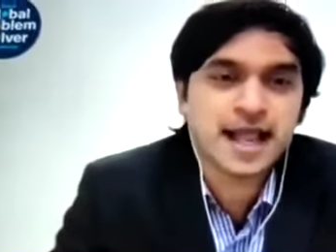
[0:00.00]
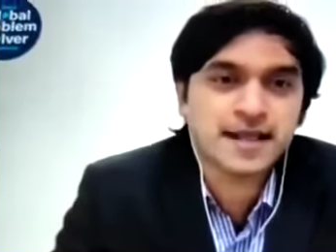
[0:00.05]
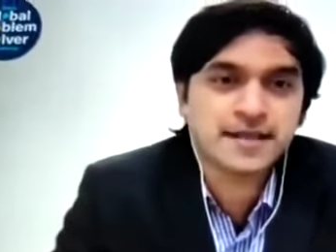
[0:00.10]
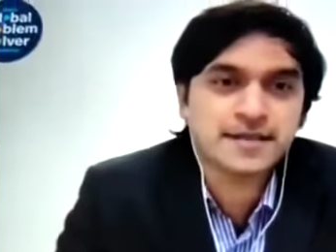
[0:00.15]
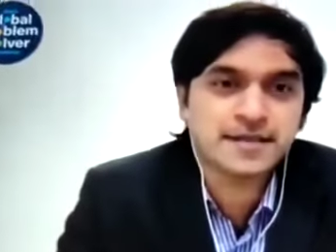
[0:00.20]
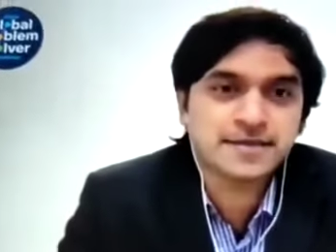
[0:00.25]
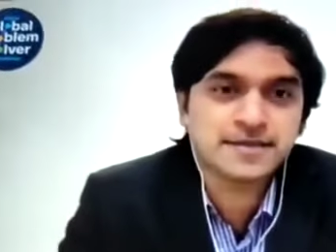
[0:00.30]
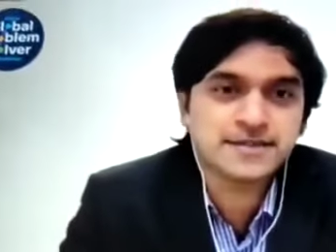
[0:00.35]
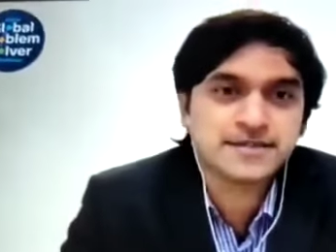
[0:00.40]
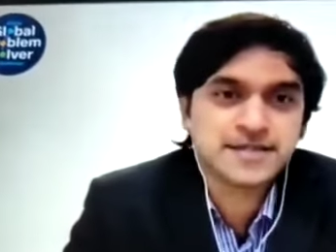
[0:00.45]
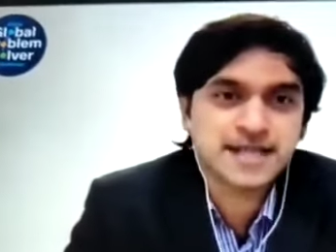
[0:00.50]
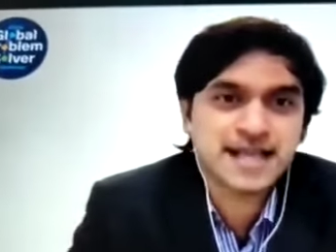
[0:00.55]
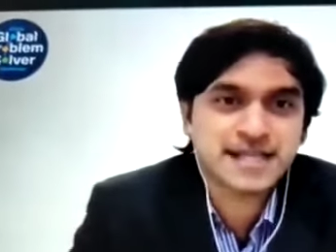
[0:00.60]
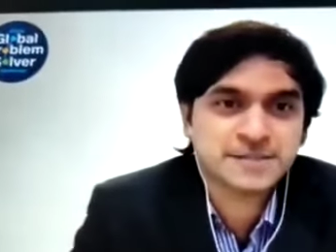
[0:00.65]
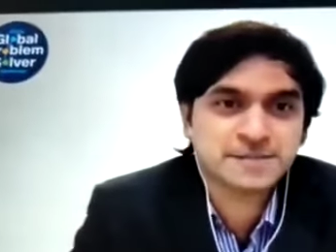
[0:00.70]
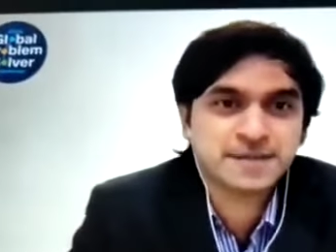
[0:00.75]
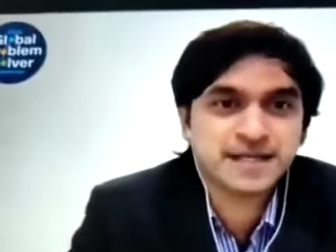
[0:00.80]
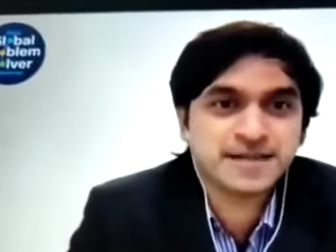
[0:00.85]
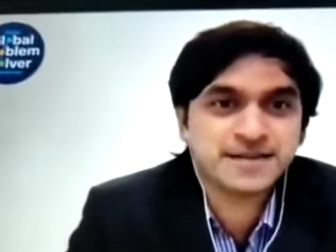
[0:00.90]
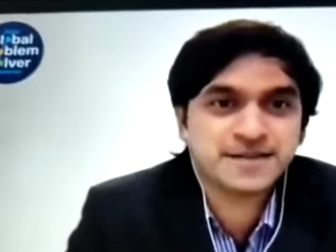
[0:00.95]
And this
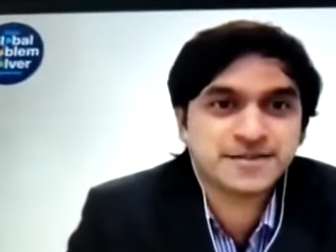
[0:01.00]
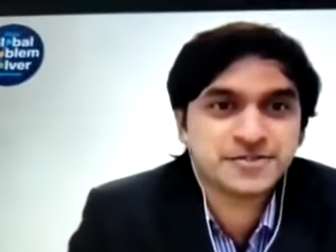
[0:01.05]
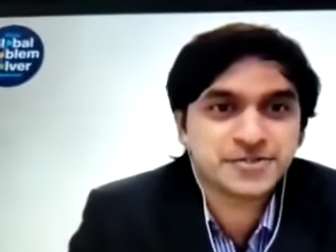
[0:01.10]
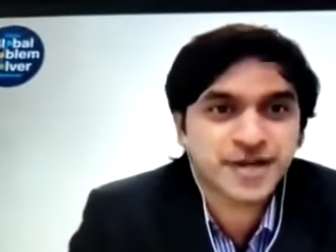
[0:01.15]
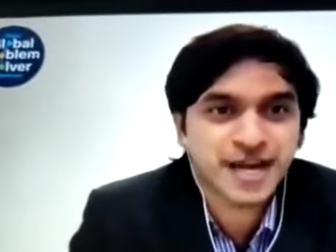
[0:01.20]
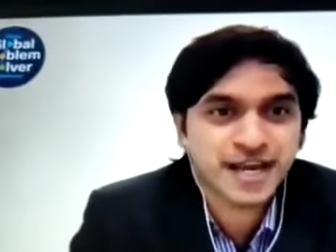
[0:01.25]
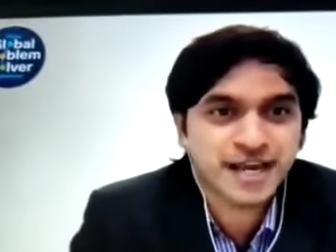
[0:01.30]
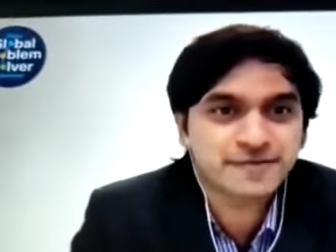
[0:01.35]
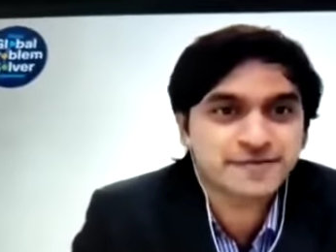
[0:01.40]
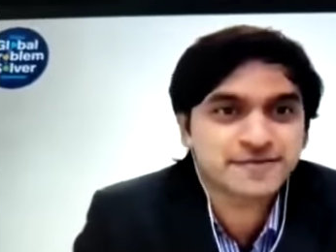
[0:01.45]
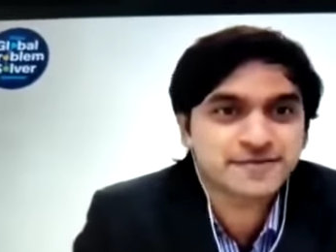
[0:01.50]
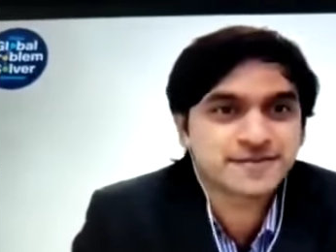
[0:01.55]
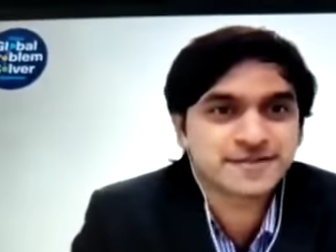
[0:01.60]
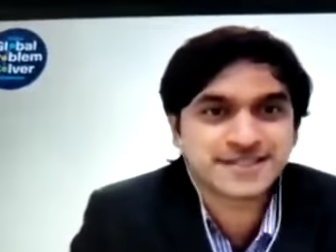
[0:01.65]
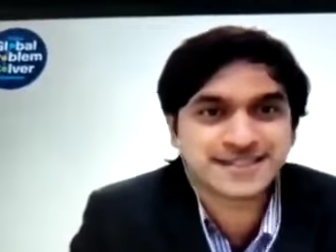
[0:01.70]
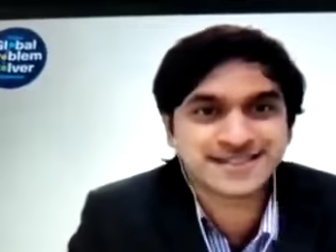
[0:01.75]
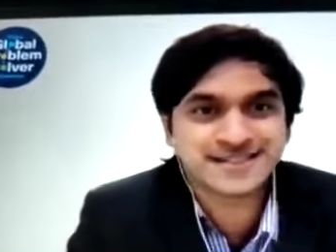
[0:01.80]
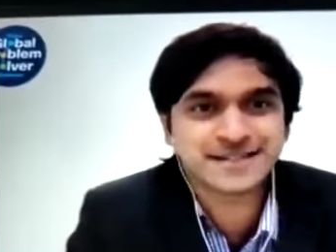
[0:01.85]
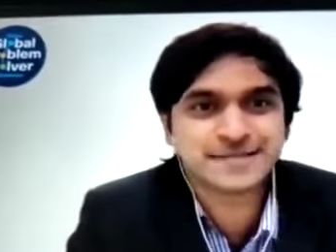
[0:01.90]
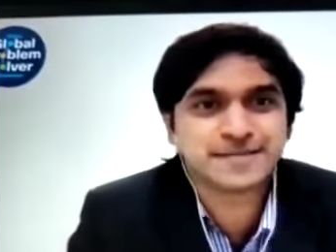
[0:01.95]
has been the drive
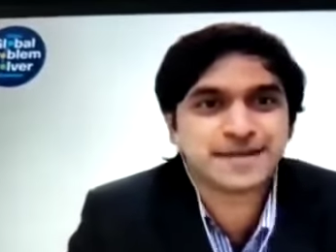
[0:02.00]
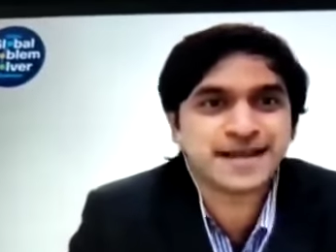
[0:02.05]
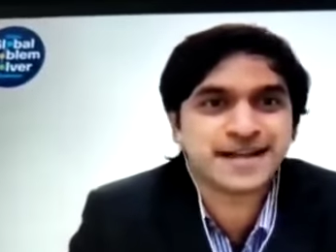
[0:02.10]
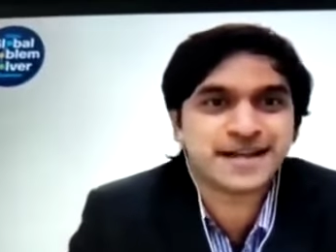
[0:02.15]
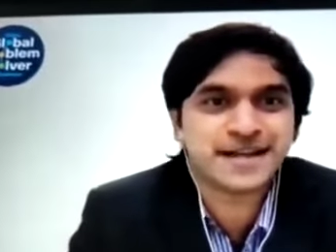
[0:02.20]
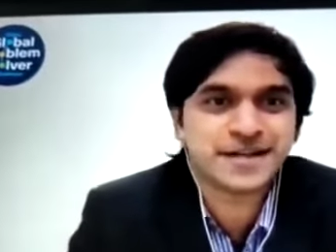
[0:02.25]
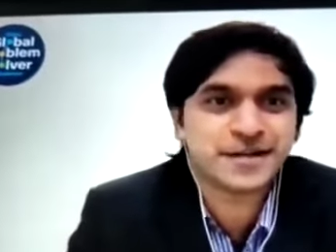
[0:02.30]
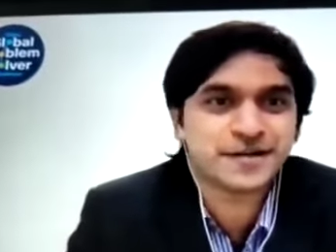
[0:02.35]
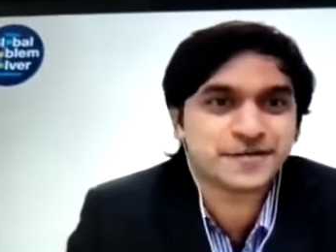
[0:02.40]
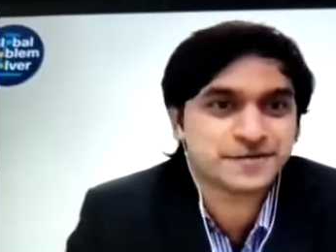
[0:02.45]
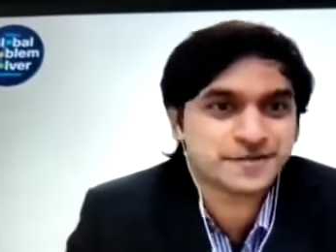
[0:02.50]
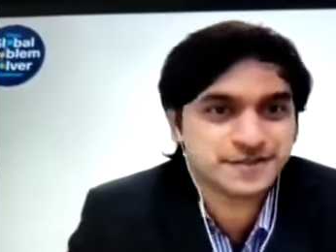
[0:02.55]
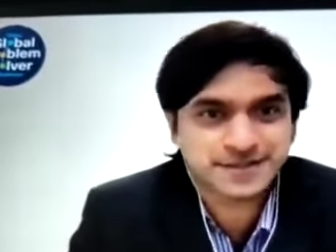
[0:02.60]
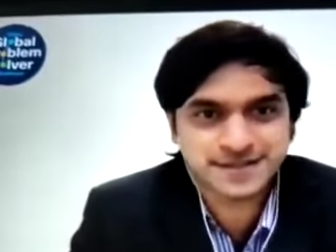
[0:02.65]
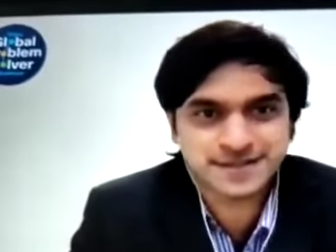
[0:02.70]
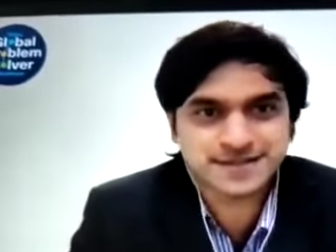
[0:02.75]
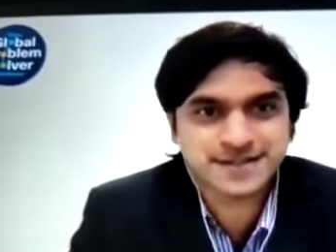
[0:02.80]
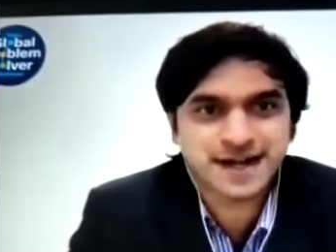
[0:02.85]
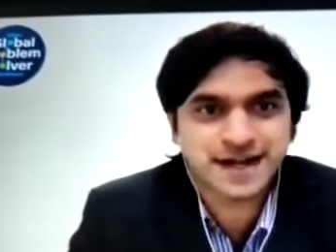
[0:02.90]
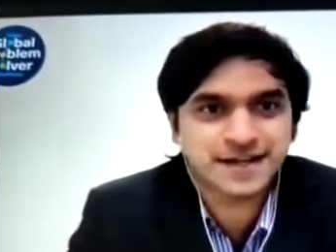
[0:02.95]
since the beginning of
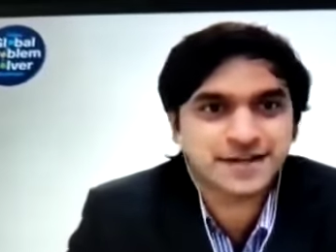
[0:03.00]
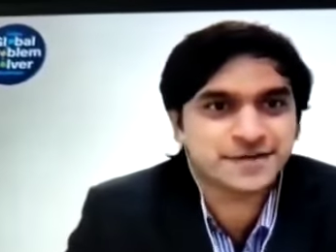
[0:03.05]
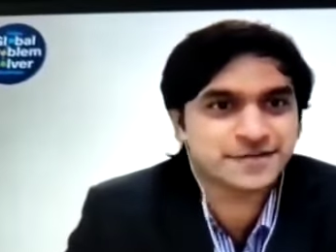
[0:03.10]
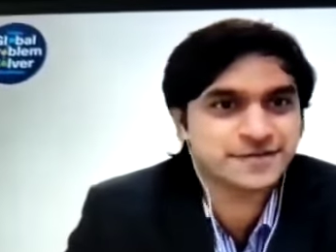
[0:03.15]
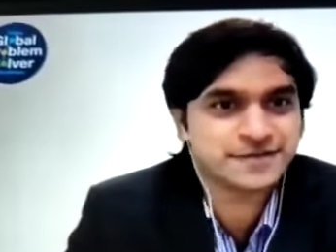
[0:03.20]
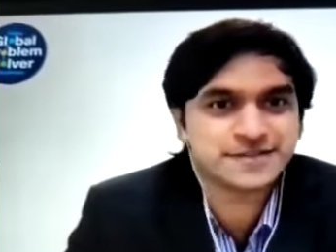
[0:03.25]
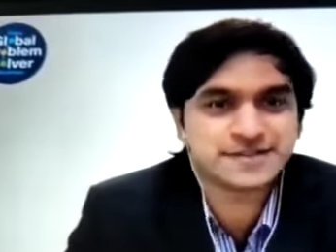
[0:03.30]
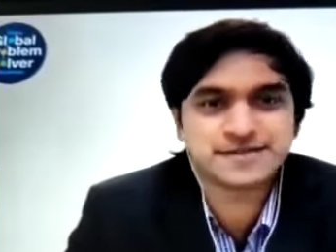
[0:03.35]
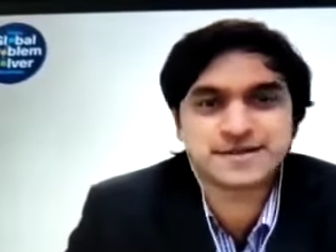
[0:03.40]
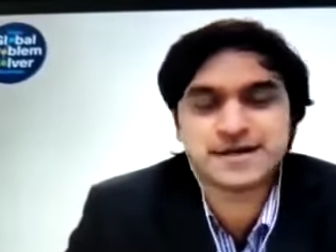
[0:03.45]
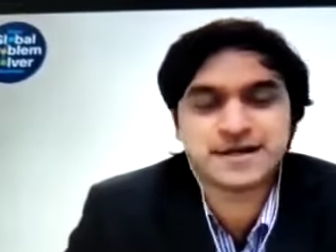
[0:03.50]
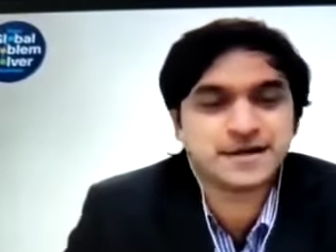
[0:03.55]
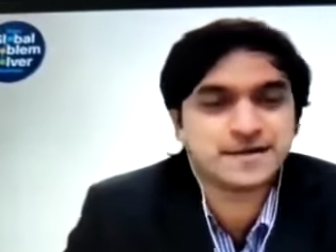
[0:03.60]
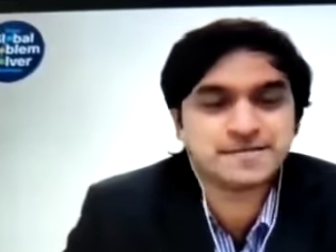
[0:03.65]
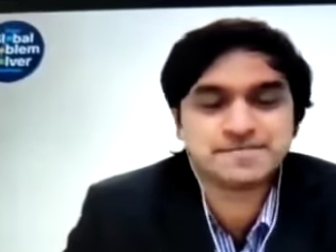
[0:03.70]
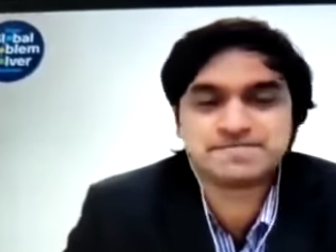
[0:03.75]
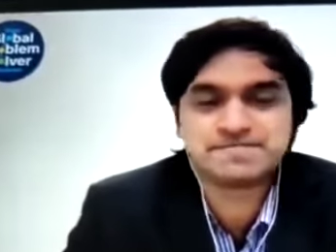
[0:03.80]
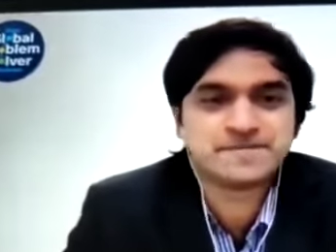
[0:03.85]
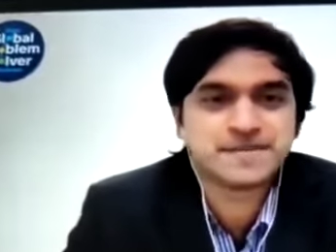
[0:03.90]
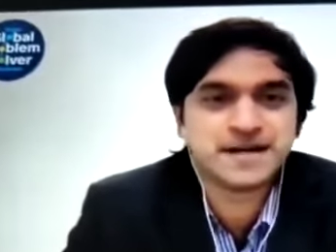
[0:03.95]
this, starting of this
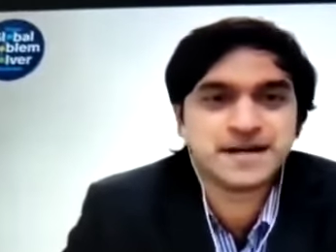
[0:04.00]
